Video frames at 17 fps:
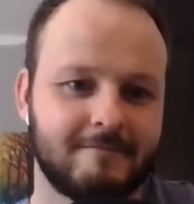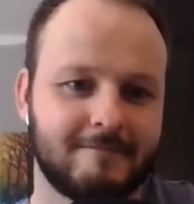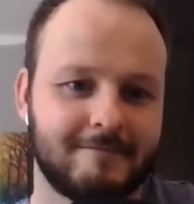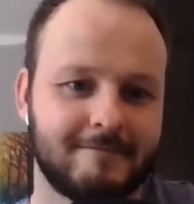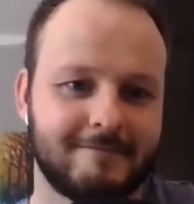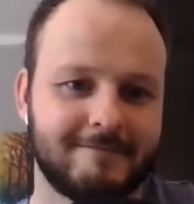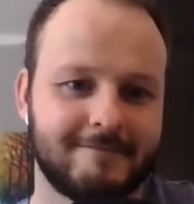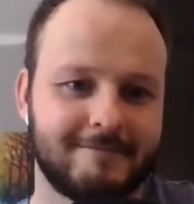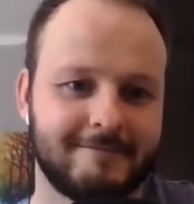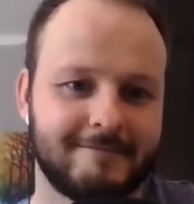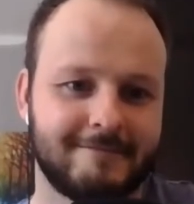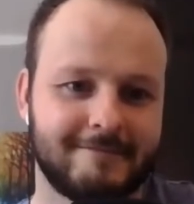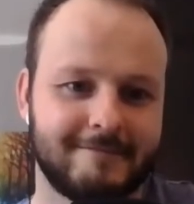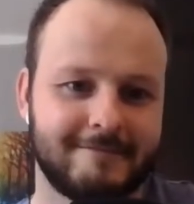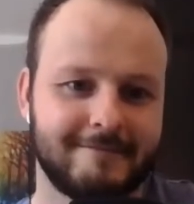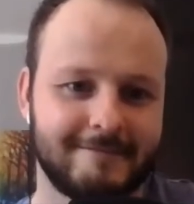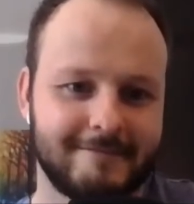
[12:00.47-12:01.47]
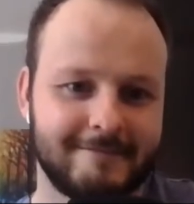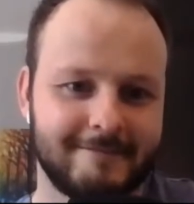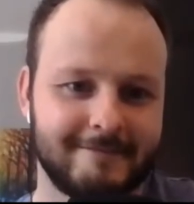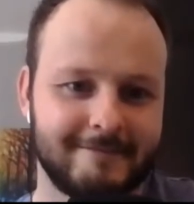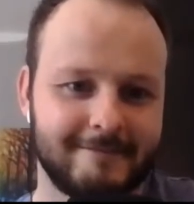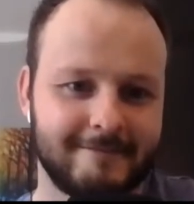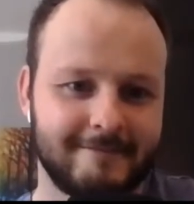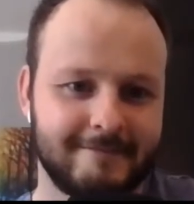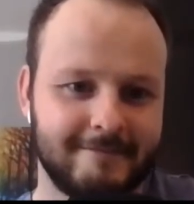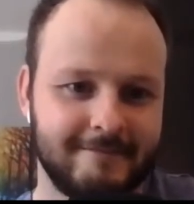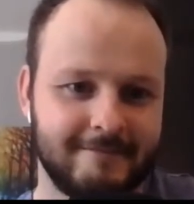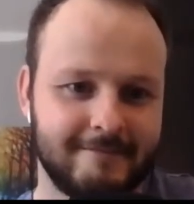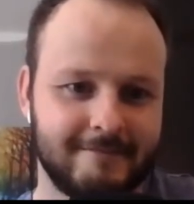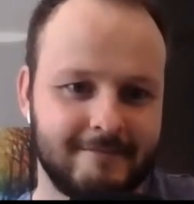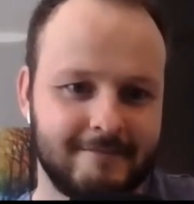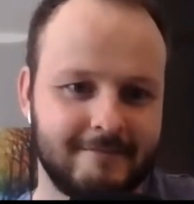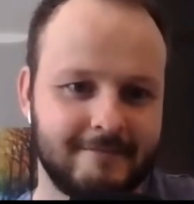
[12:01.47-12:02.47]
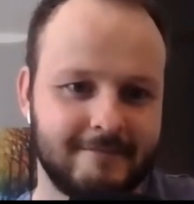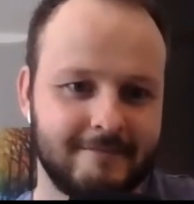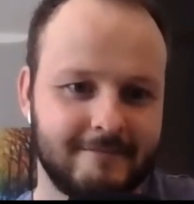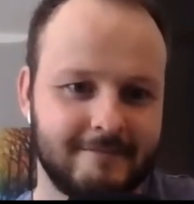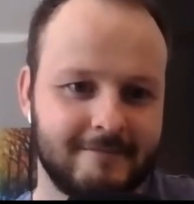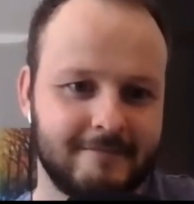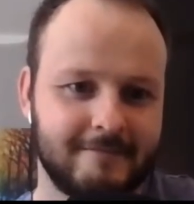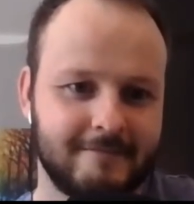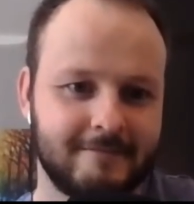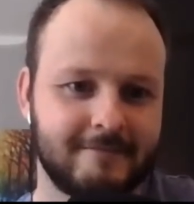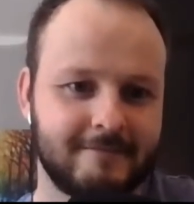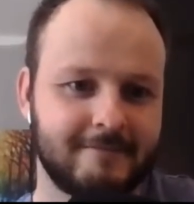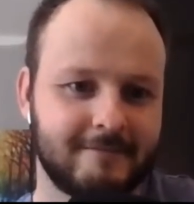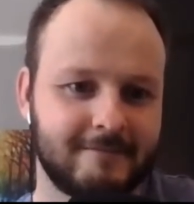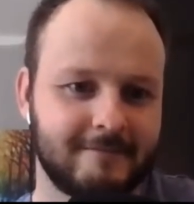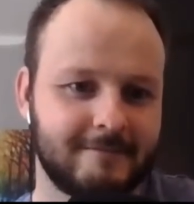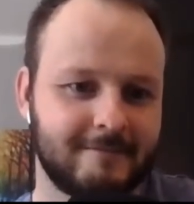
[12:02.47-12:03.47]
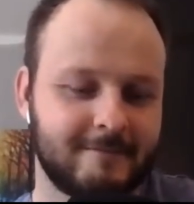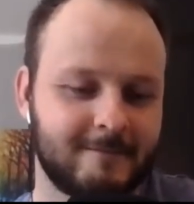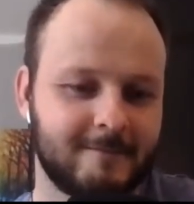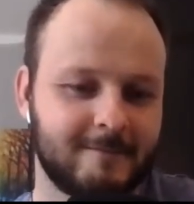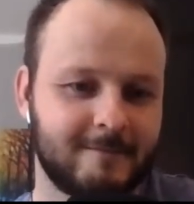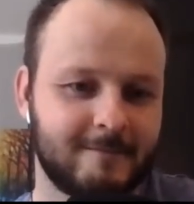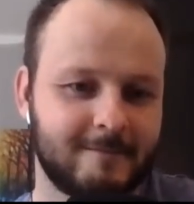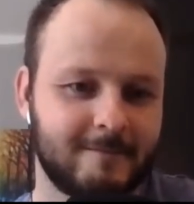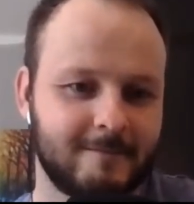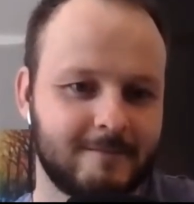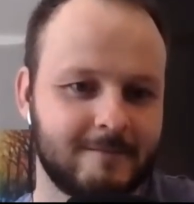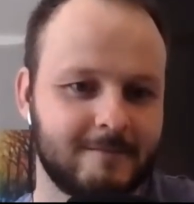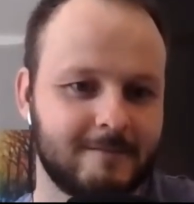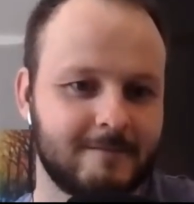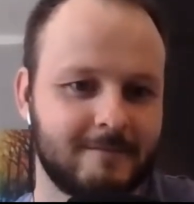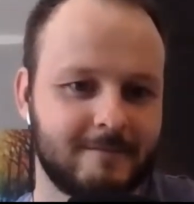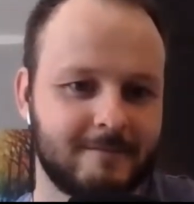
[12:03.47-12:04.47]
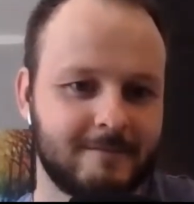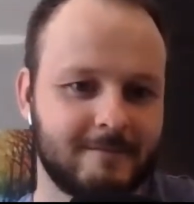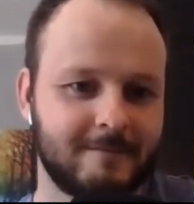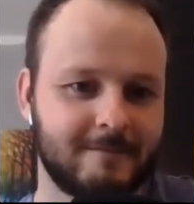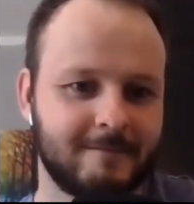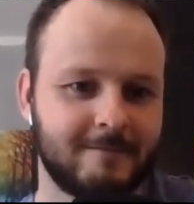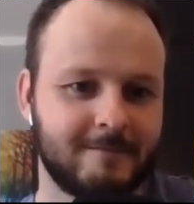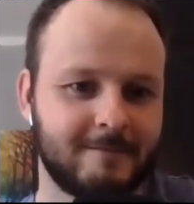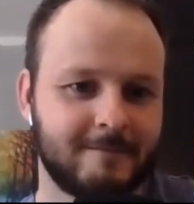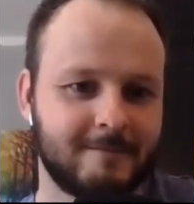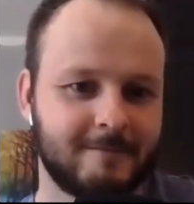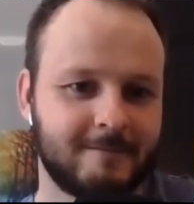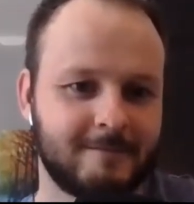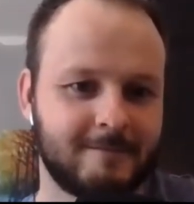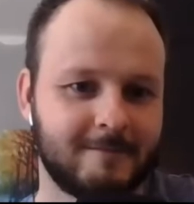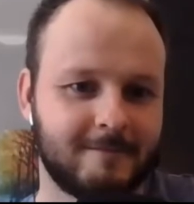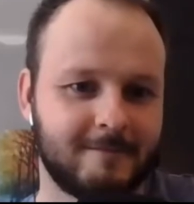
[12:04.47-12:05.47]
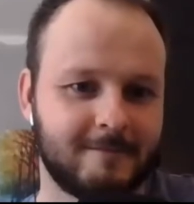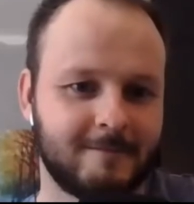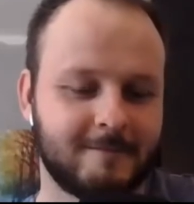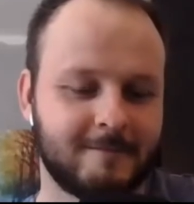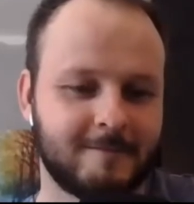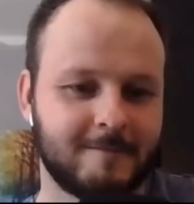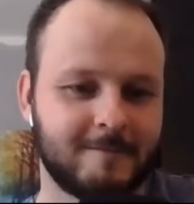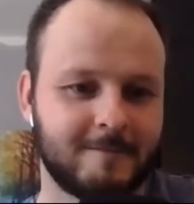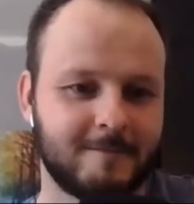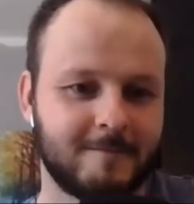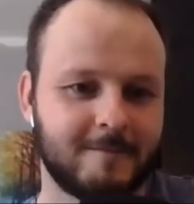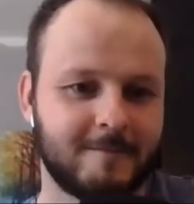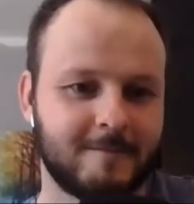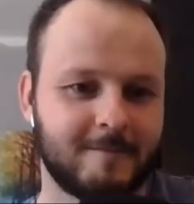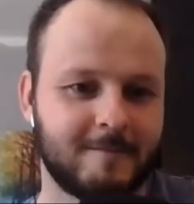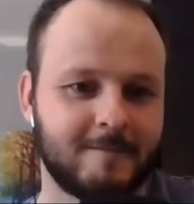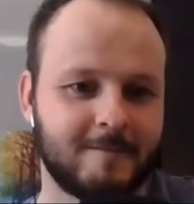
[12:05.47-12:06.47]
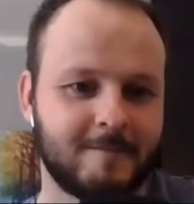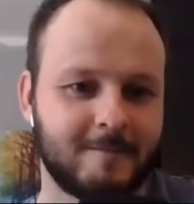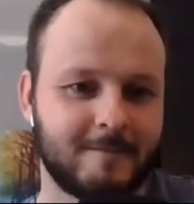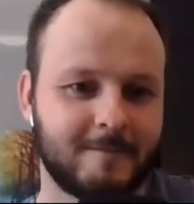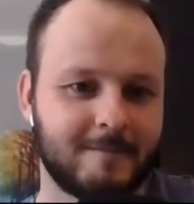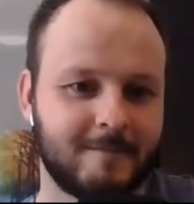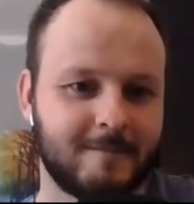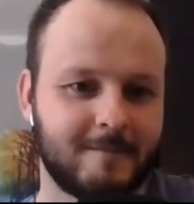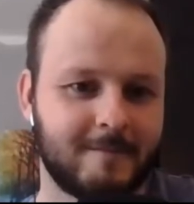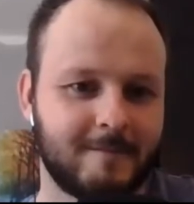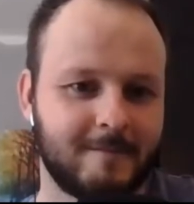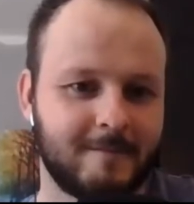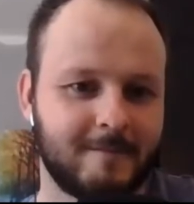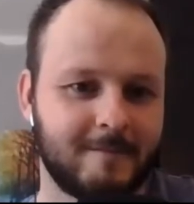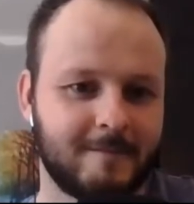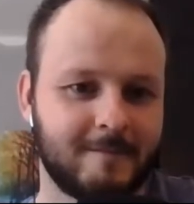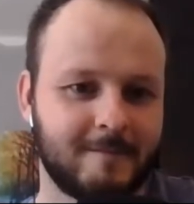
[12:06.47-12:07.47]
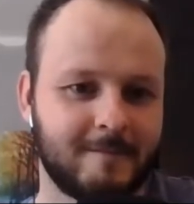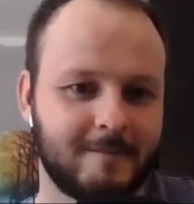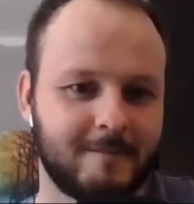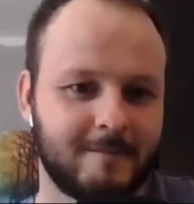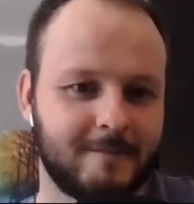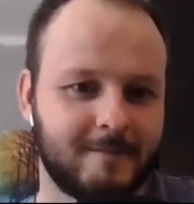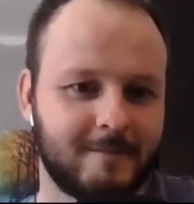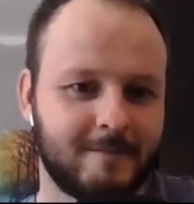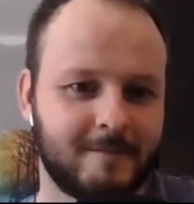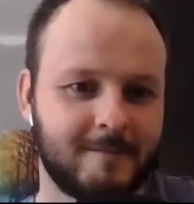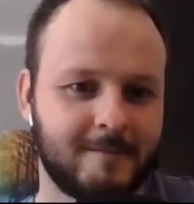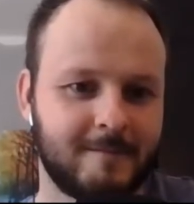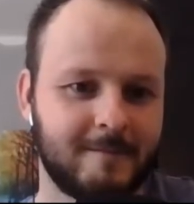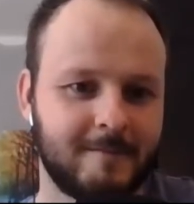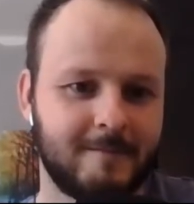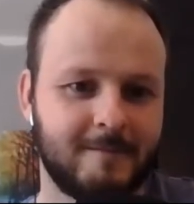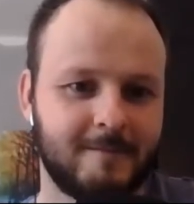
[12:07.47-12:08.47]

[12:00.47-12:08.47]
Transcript: No words are spoken by the person on screen.